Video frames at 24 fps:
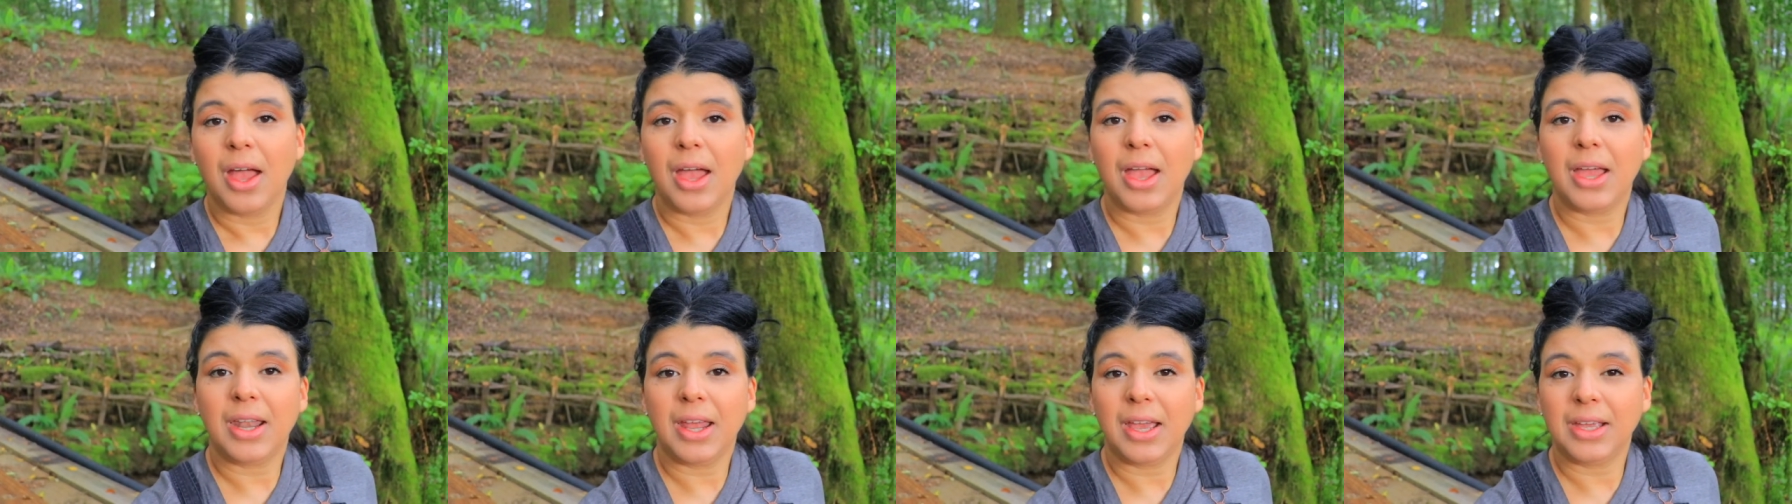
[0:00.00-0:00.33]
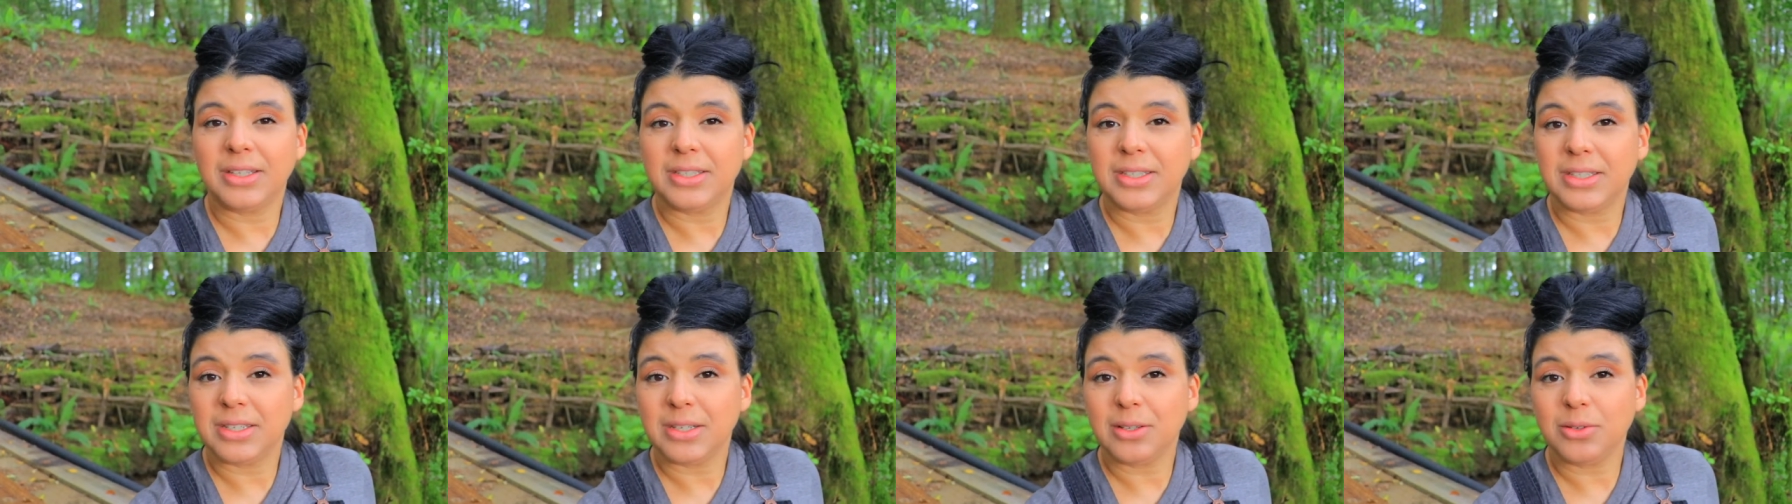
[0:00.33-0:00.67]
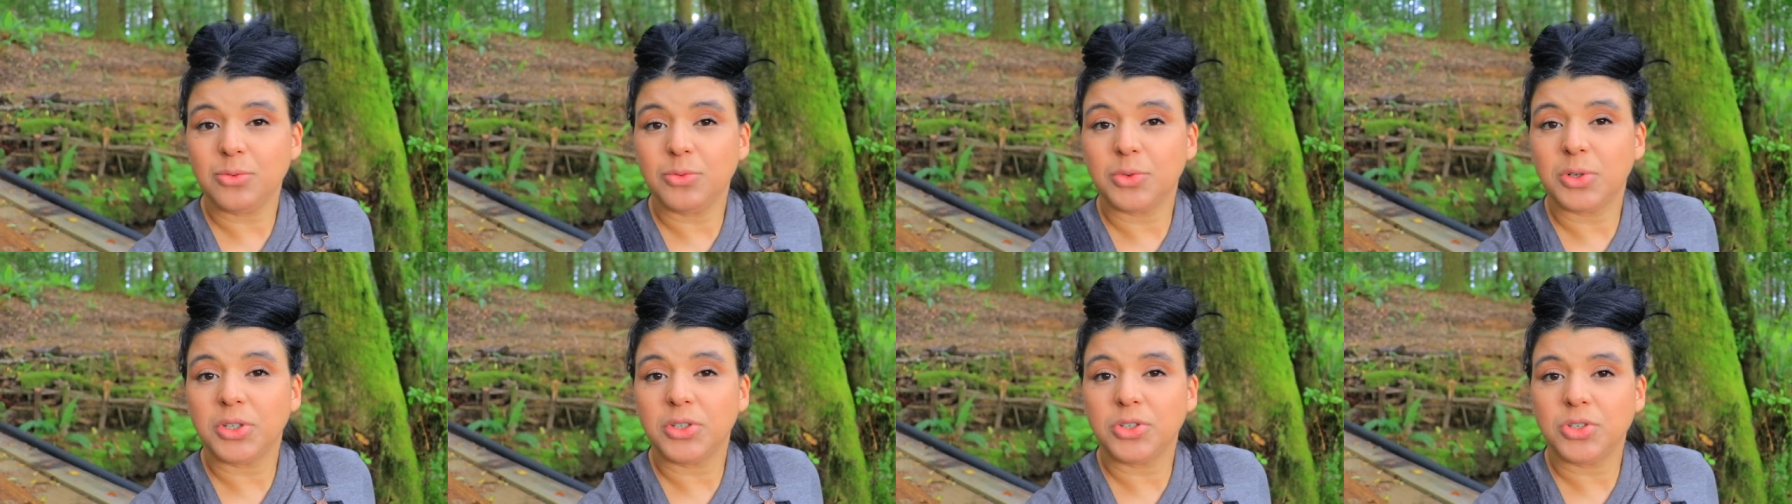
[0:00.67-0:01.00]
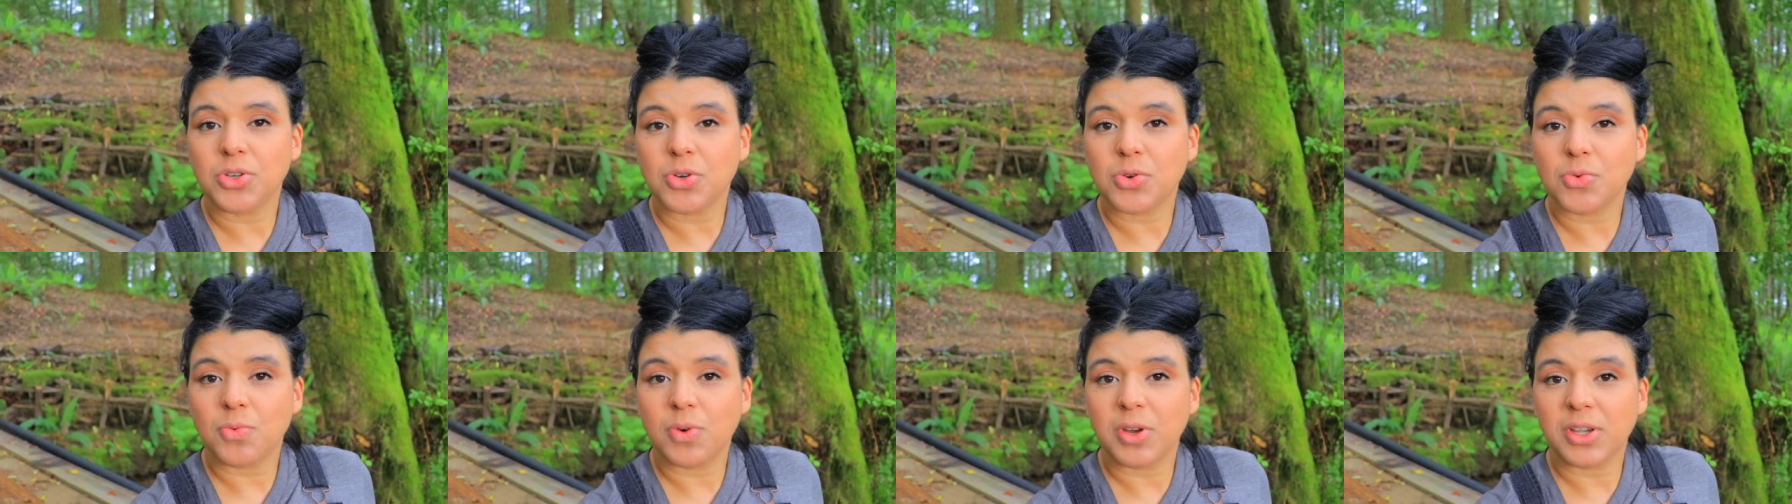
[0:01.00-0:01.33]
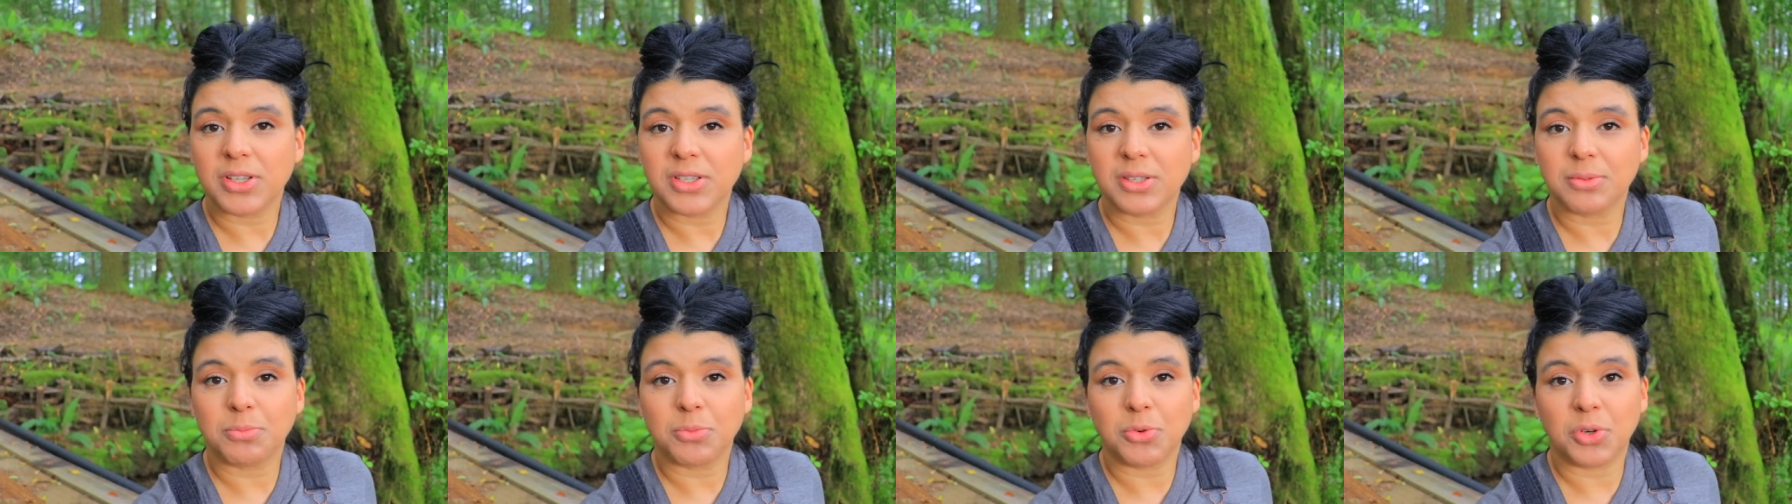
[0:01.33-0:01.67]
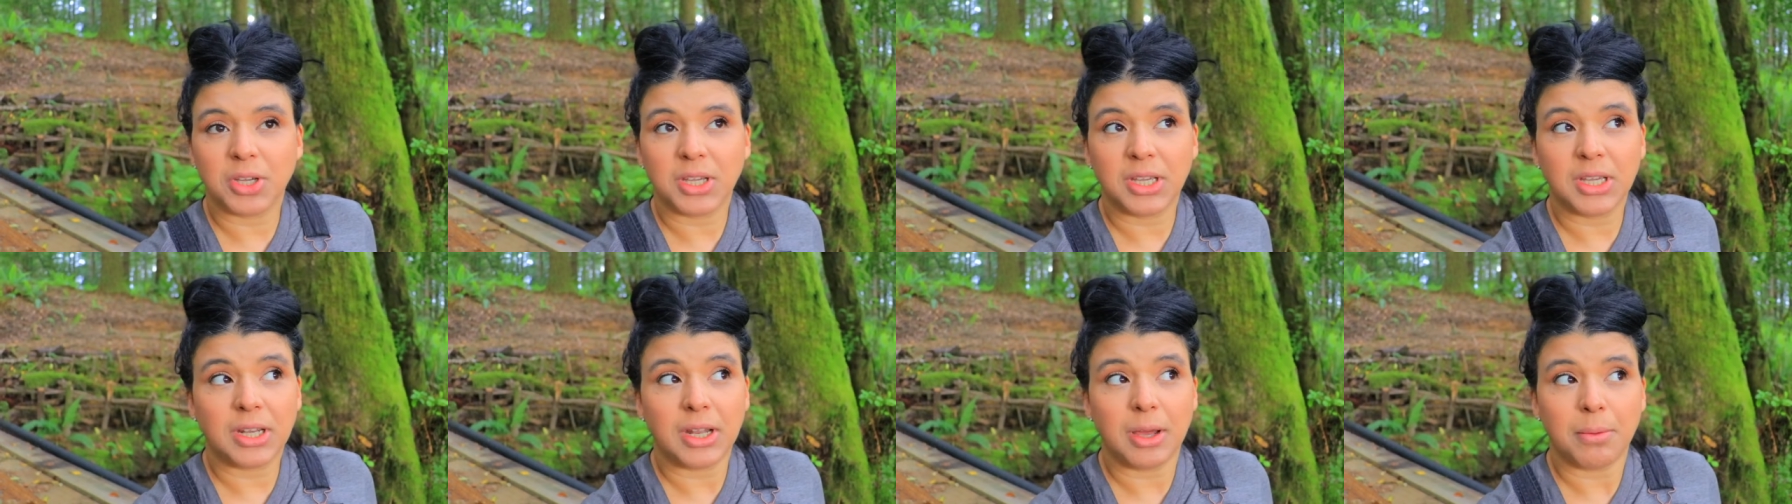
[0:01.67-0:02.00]
and I didn't want to risk
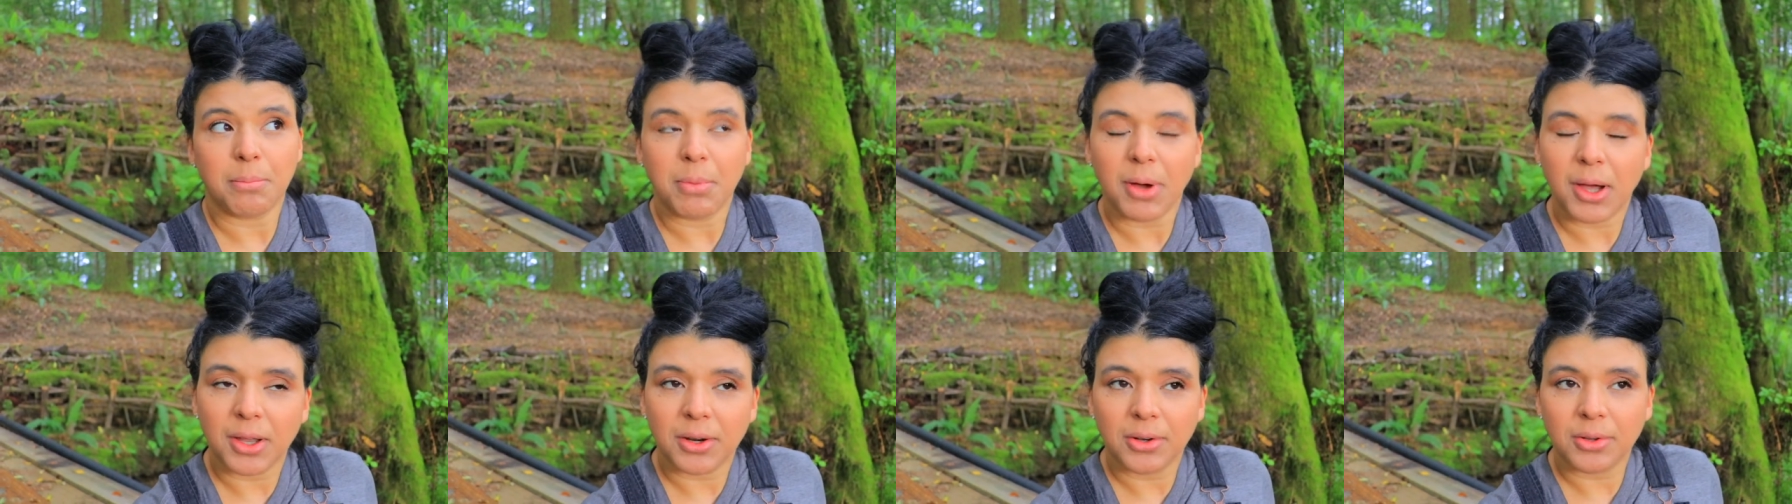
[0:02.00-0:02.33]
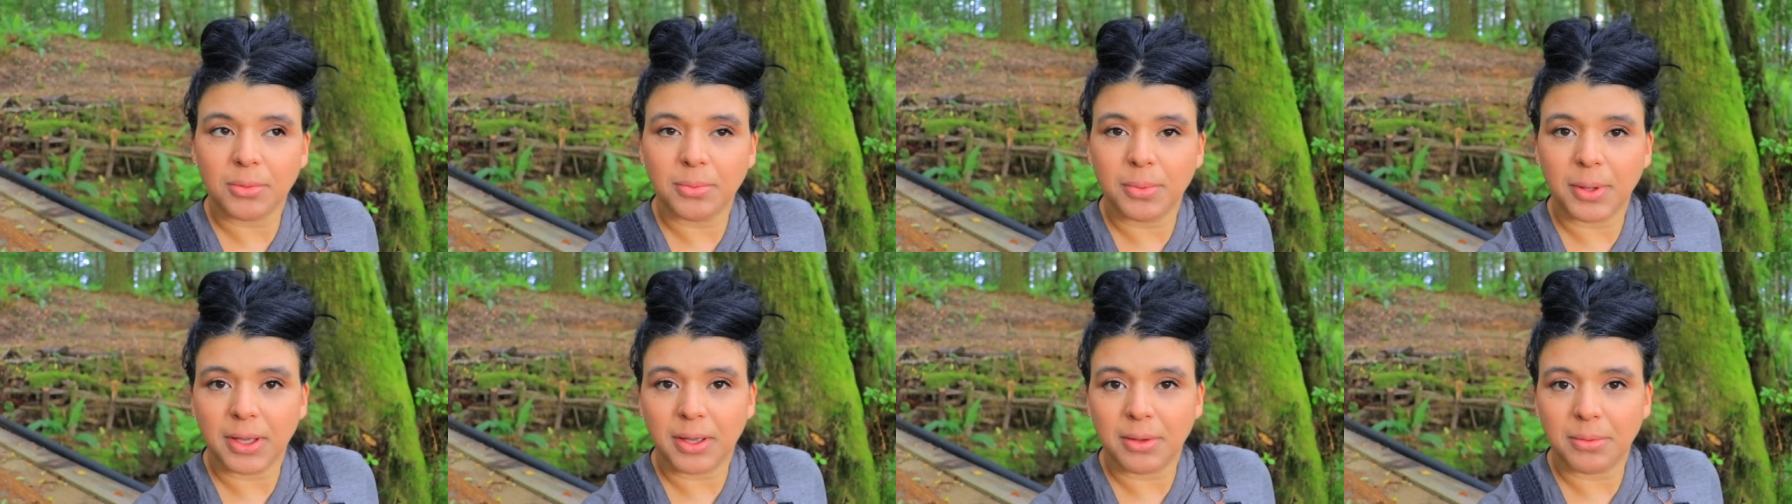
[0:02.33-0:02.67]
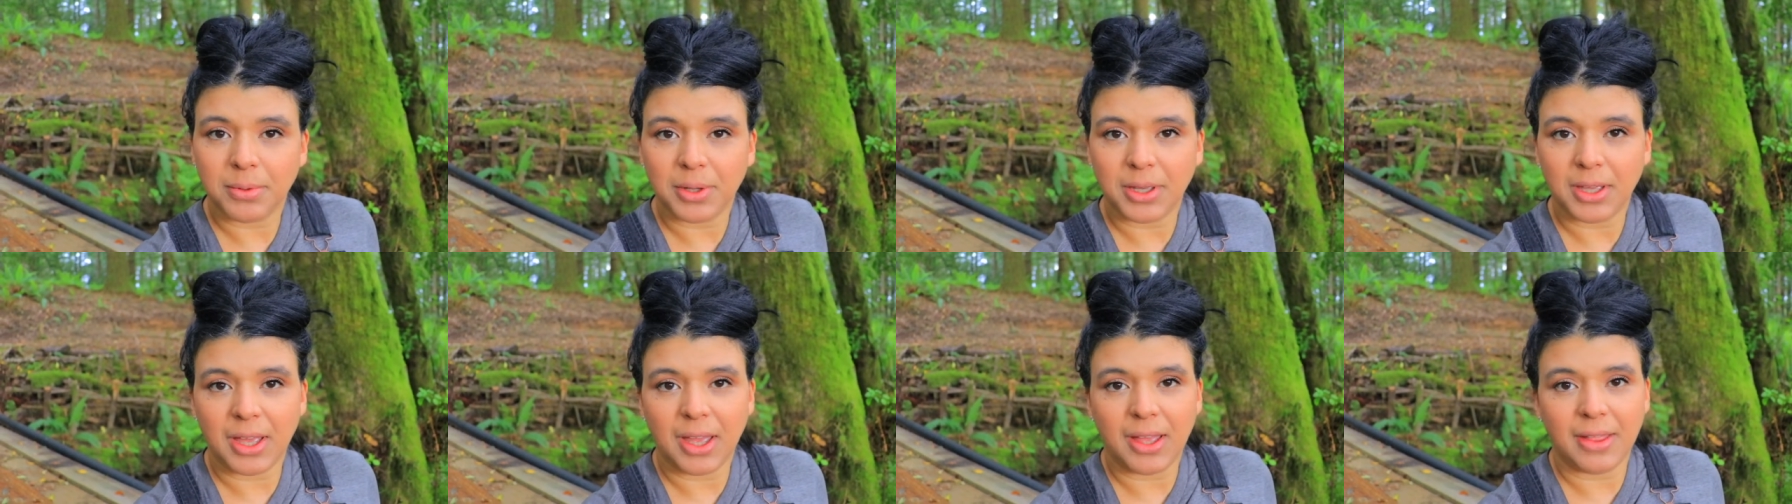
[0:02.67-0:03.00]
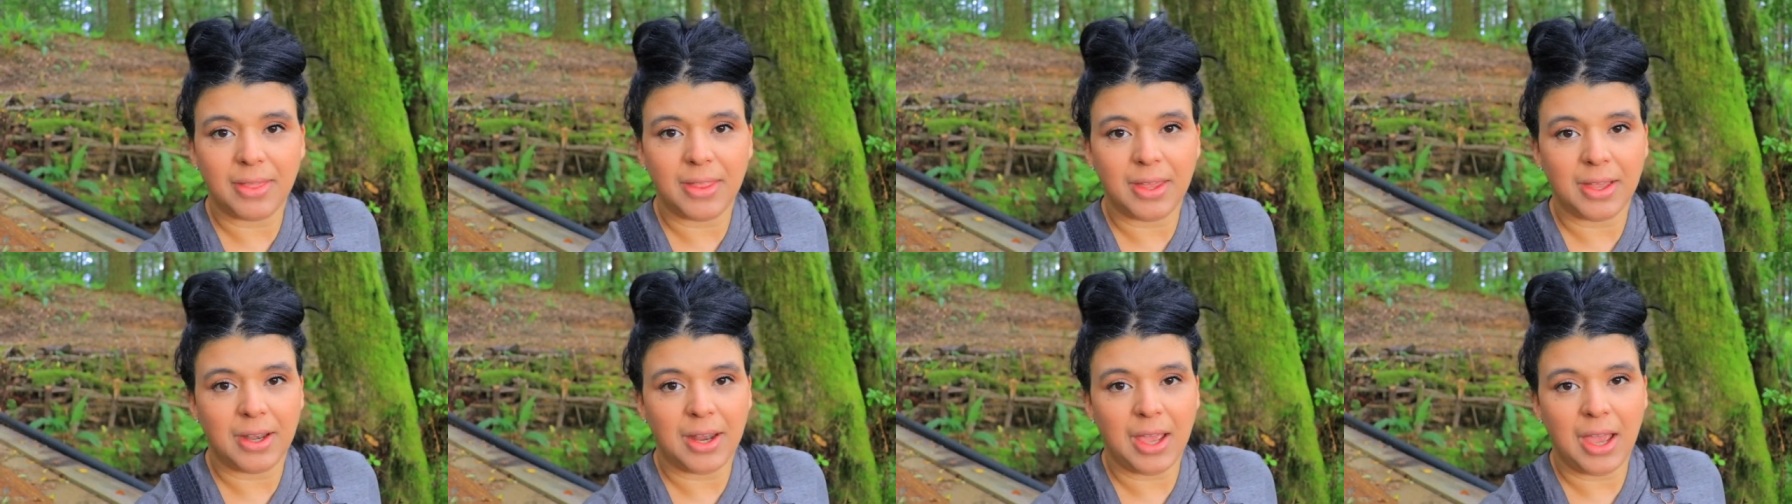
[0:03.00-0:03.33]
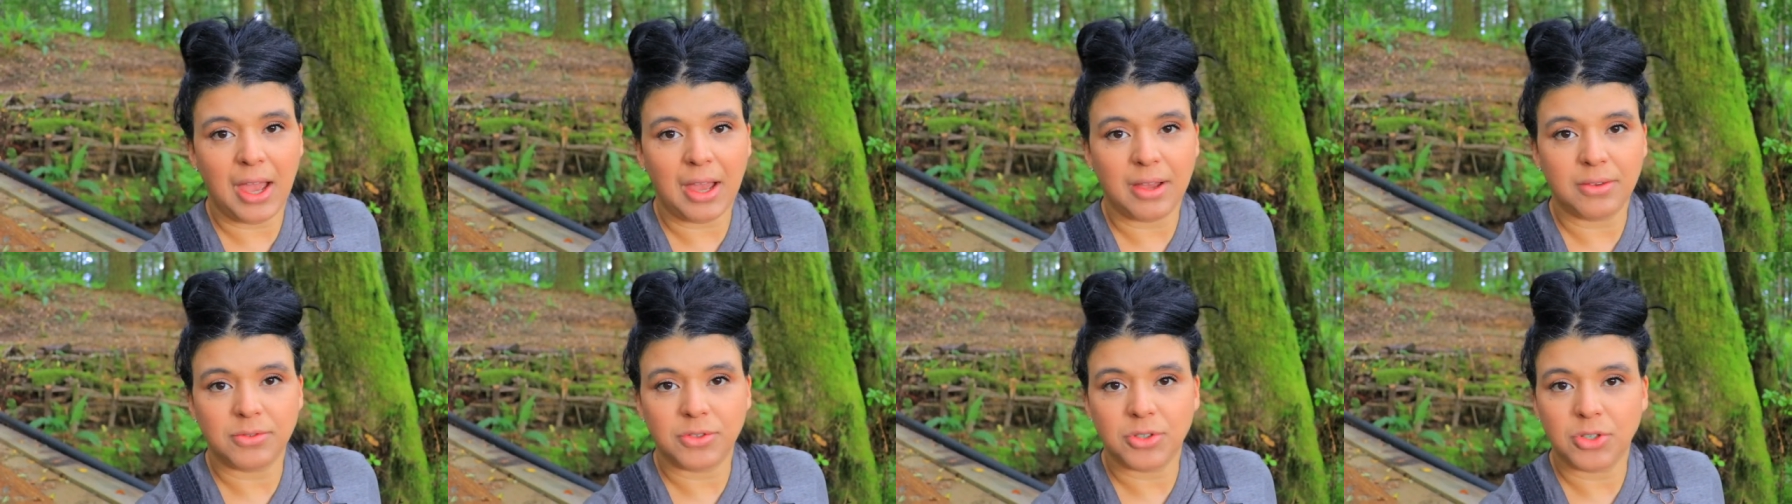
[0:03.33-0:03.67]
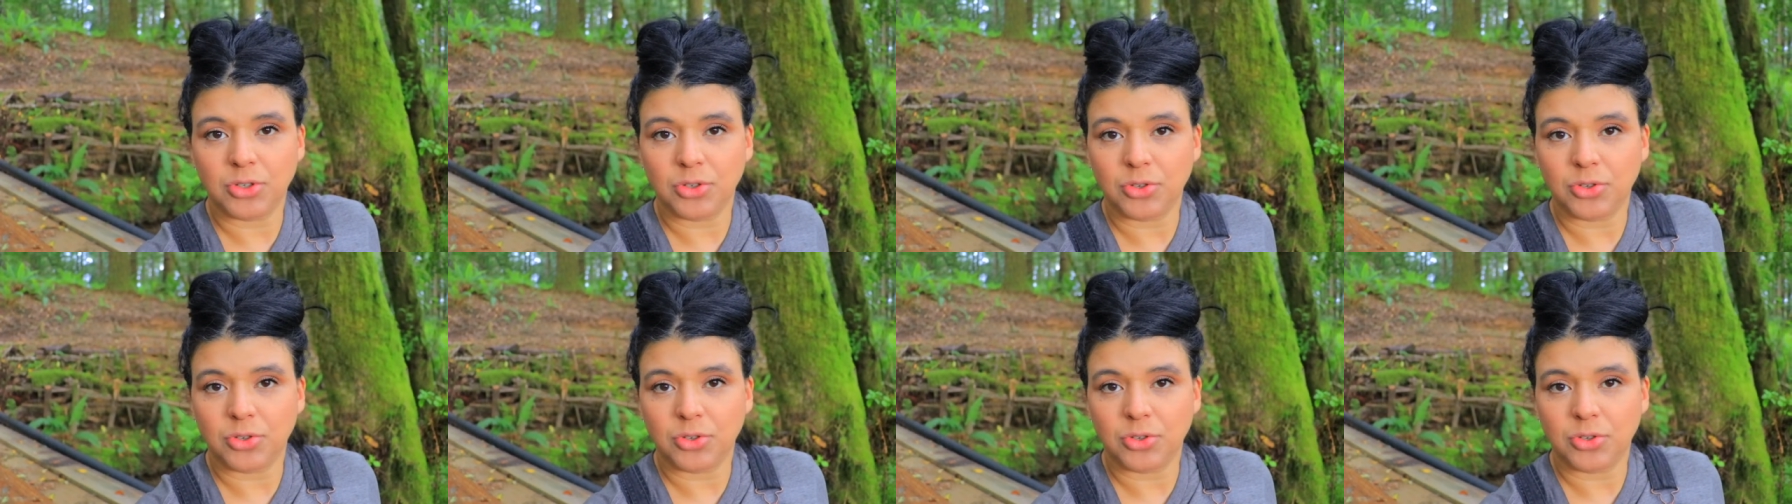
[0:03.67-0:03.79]
bringing a bottle baby and then have